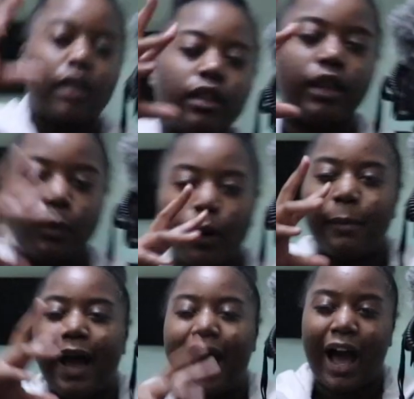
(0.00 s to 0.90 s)
than where
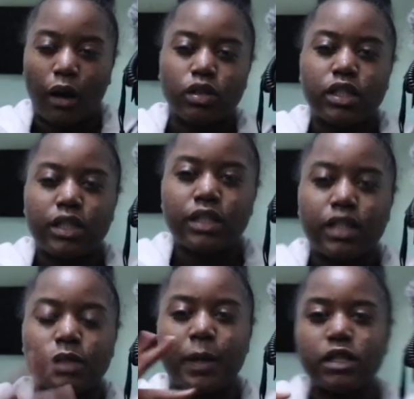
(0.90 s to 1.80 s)
my house is,
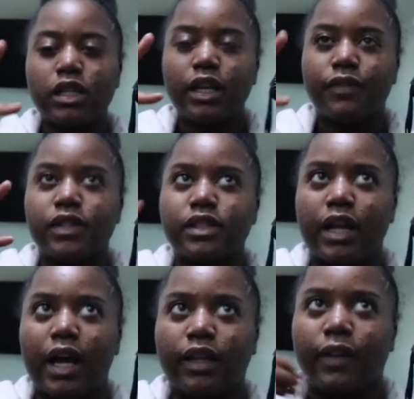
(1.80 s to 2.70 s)
especially if it's
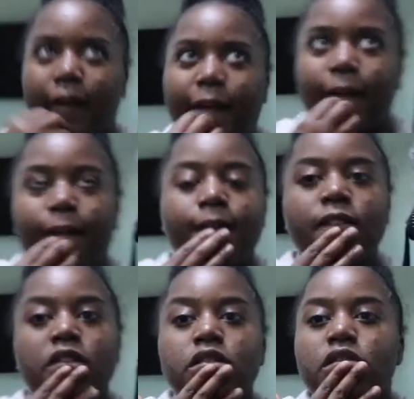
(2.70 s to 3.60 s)
not like,
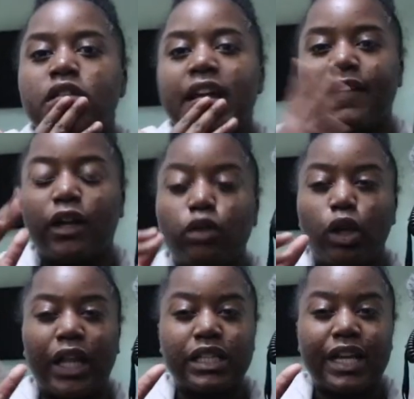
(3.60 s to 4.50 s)
if I don't
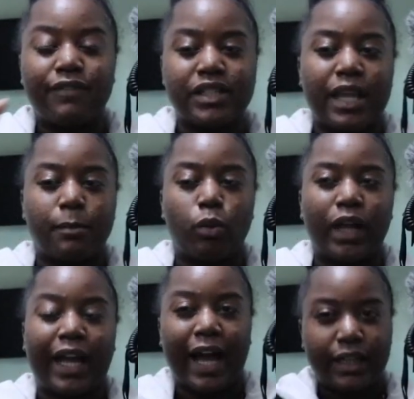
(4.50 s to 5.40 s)
know, like if it's like more
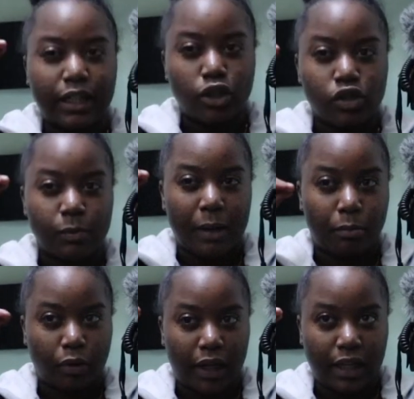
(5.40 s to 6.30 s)
like I need to use my
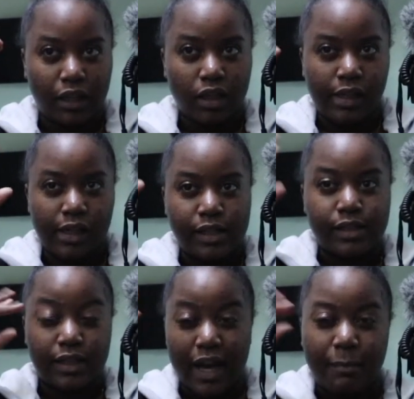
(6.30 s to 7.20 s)
brain
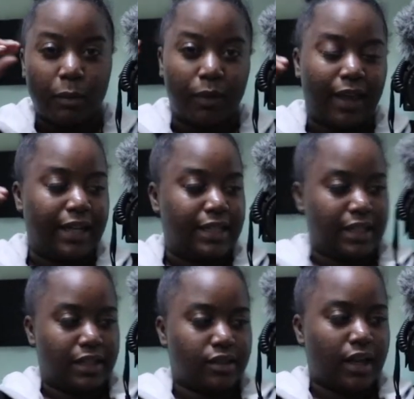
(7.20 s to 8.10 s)
to come up with
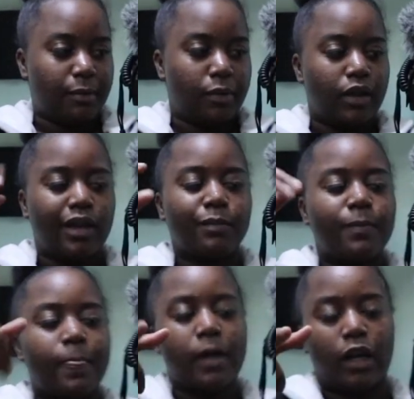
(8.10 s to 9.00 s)
ideas type thing,
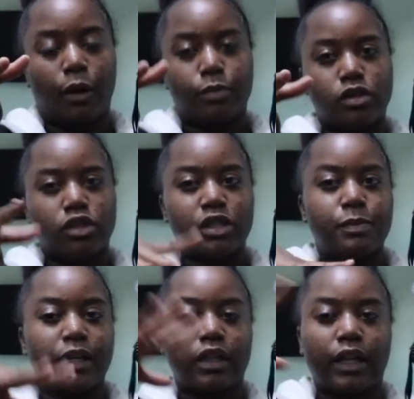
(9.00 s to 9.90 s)
it helps. Just
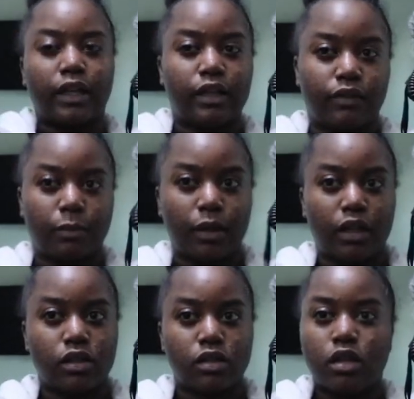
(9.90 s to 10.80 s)
being in like a different place,